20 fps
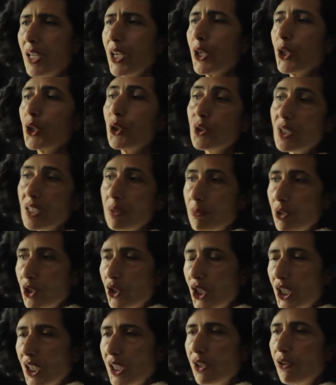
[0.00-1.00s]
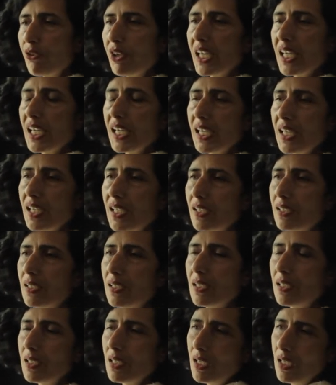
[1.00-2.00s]
using machinery
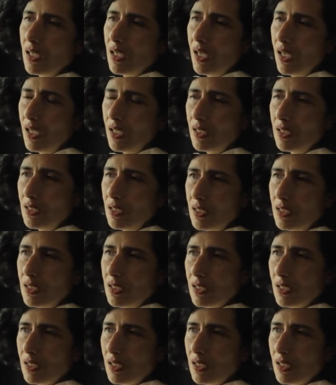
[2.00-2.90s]
and and